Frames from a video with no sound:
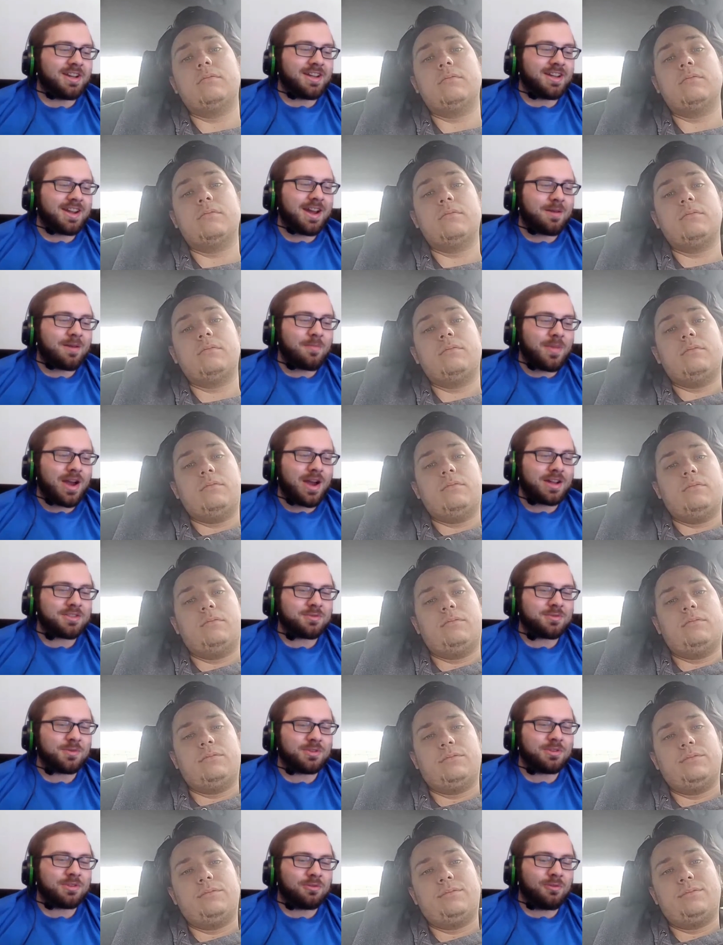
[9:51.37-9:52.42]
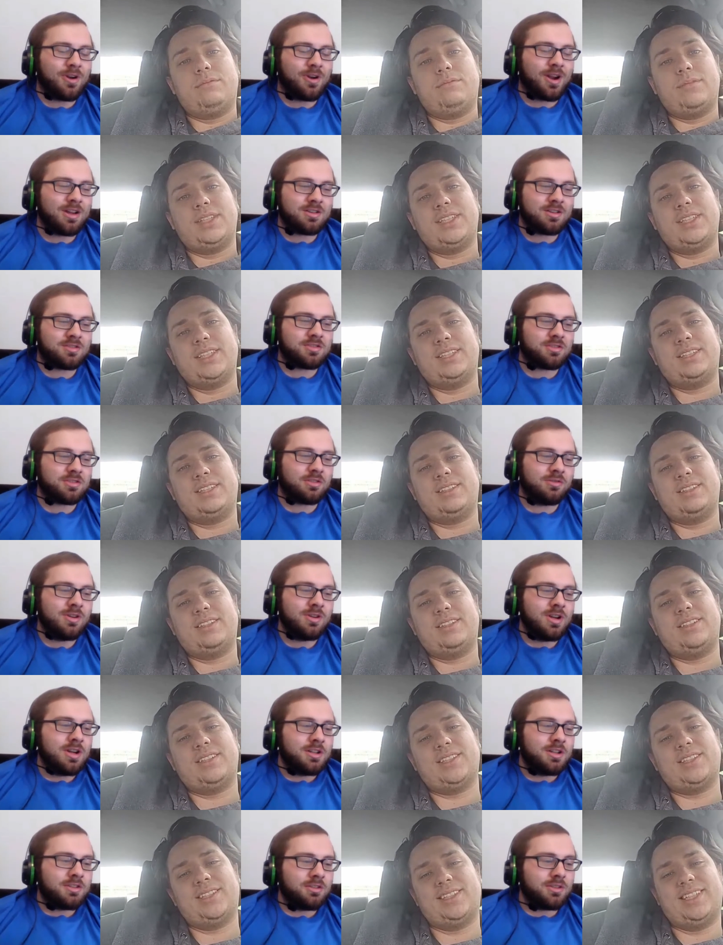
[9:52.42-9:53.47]
Speaker 1: going to get at bats with the Rays. So
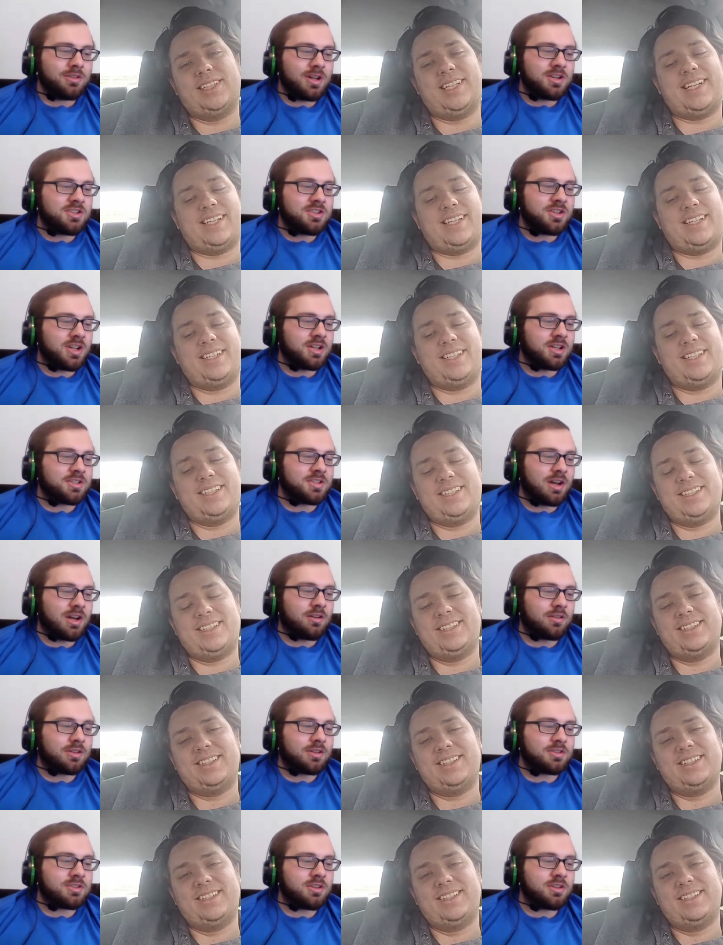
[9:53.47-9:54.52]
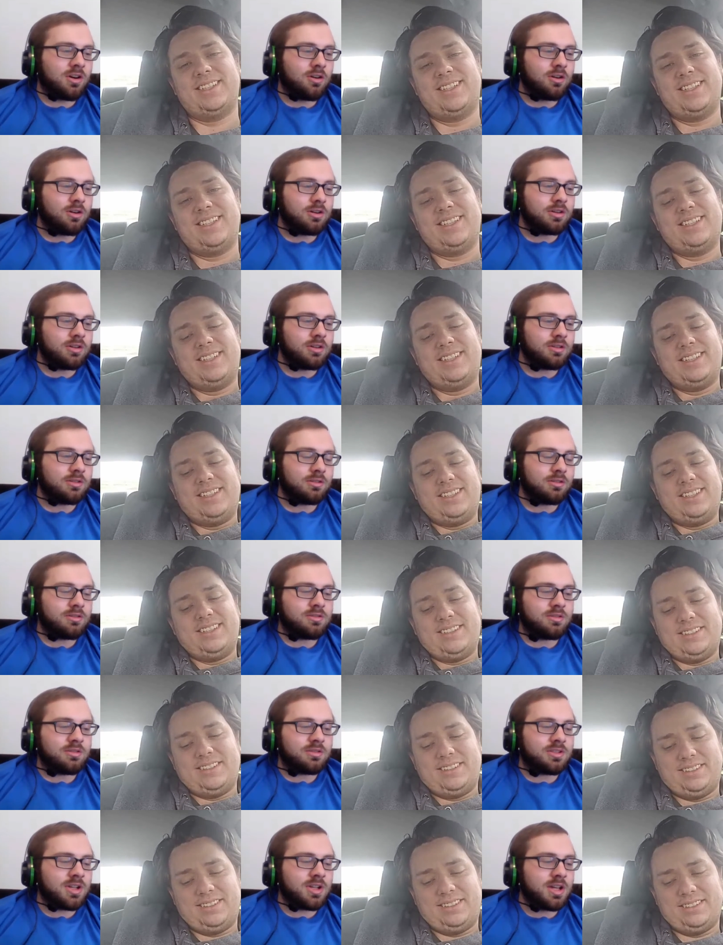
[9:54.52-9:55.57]
until that yeah. out, it's hard
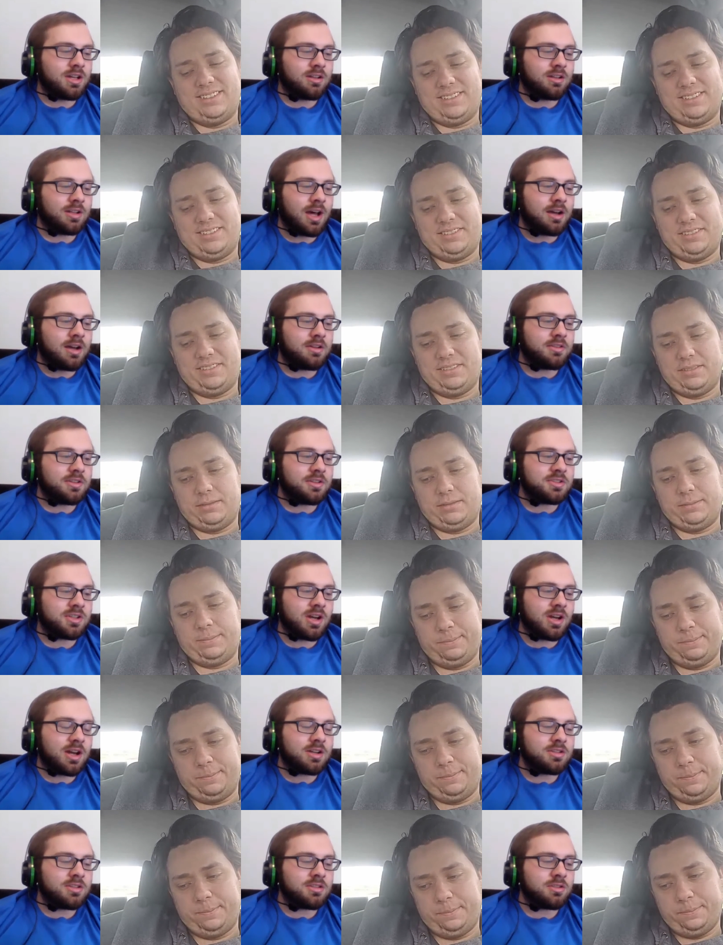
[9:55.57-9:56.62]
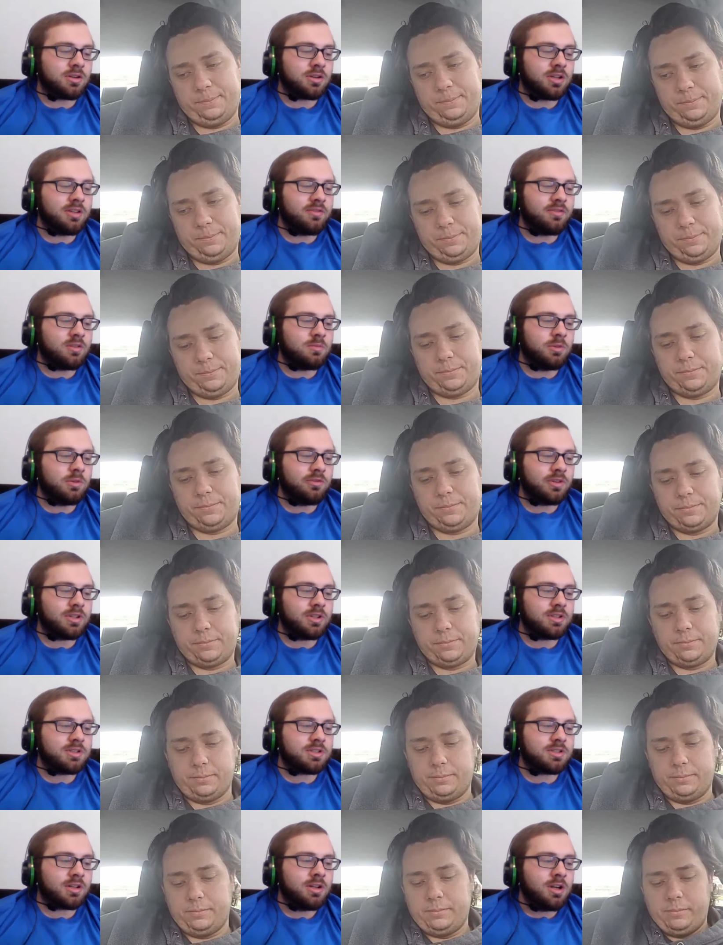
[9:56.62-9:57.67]
to take a lot of these guys. So even
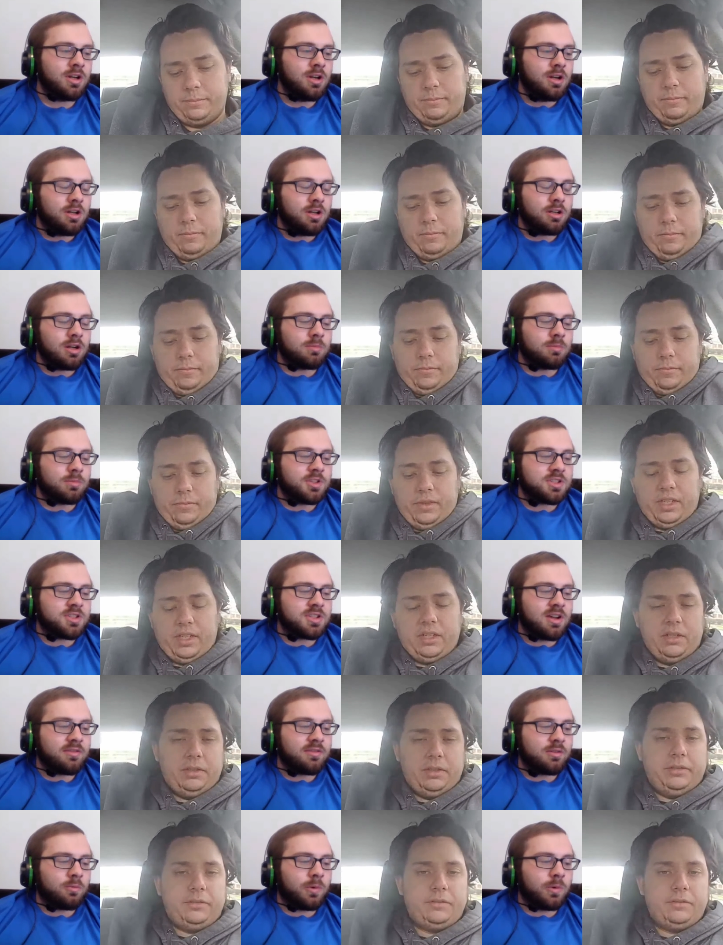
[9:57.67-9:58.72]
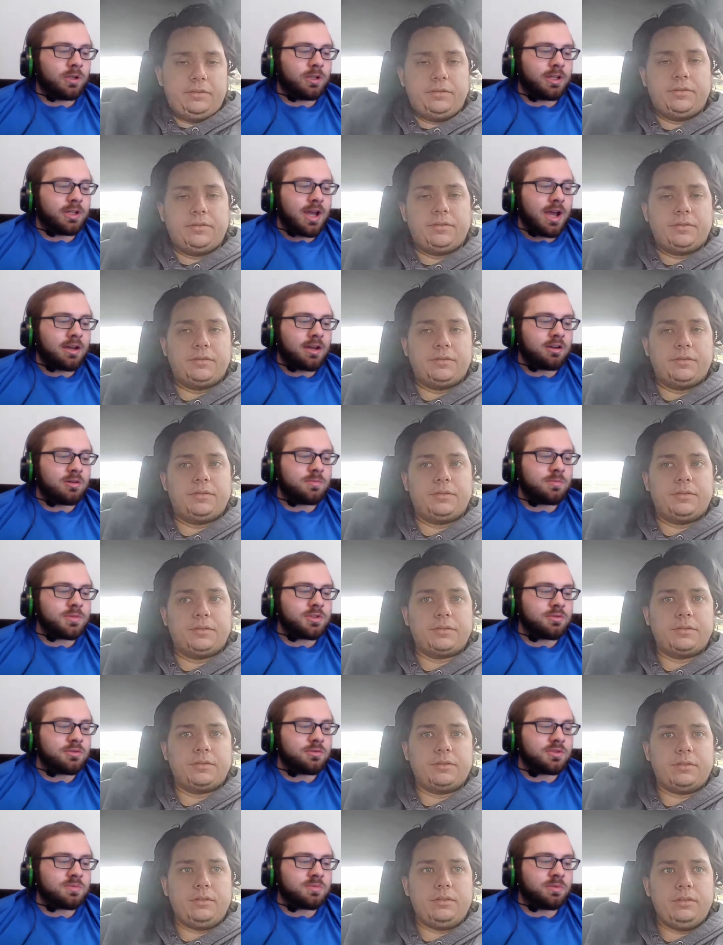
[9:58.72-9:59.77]
moving to number seven, Willy
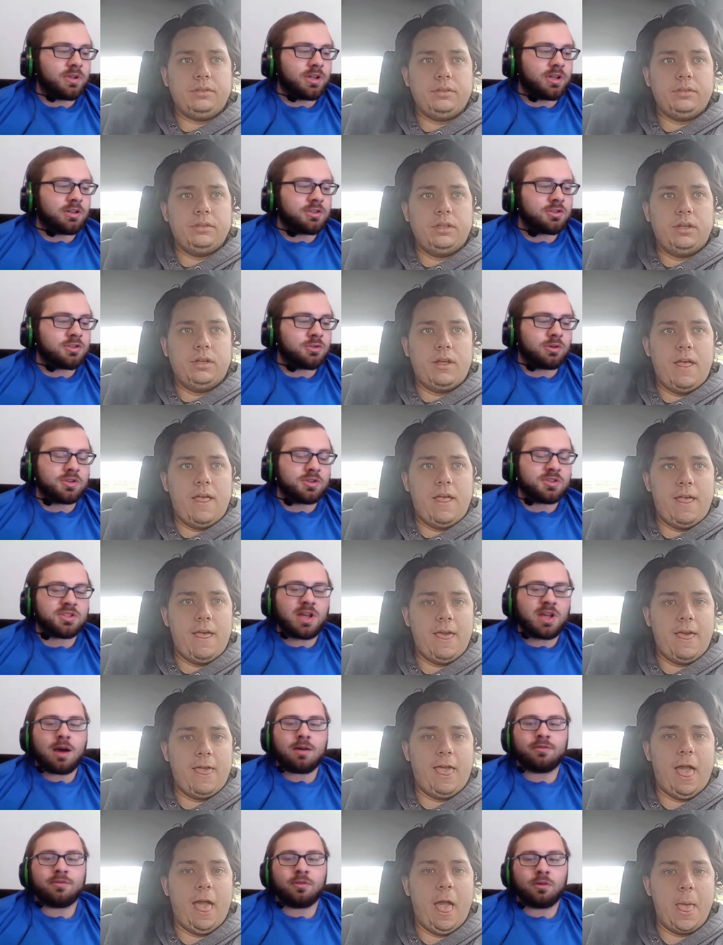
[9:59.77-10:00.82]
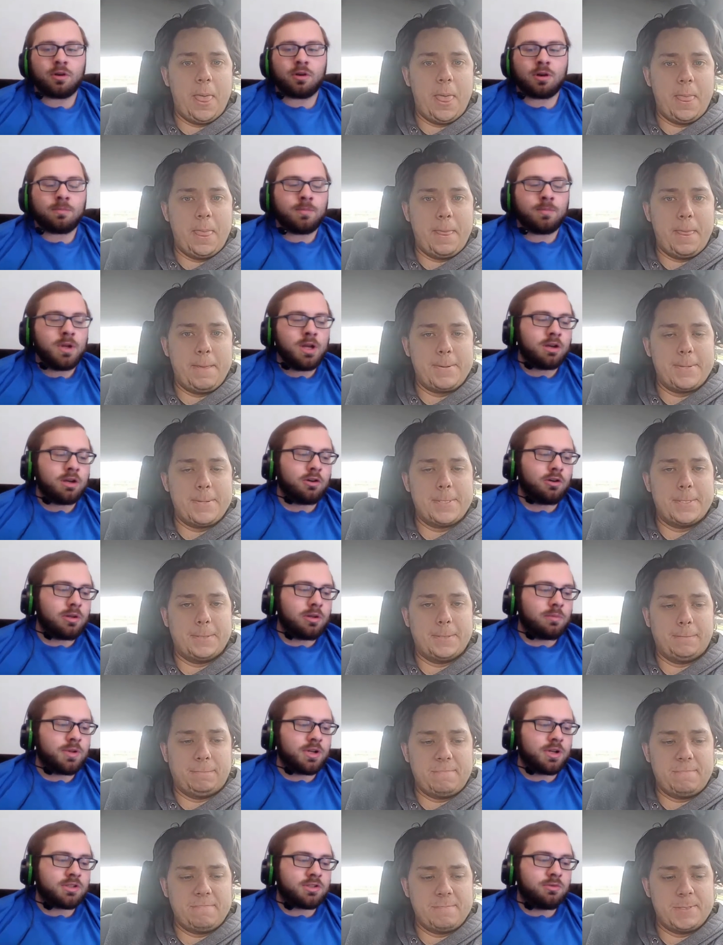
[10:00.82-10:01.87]
Adames, who is playing shortstop for him,
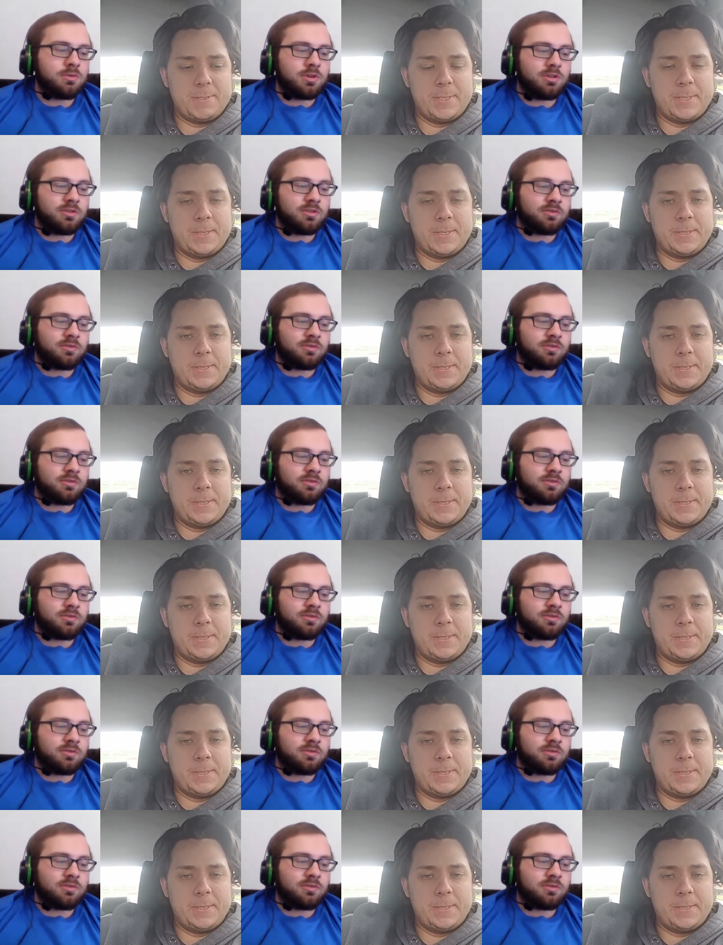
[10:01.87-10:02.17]
going pick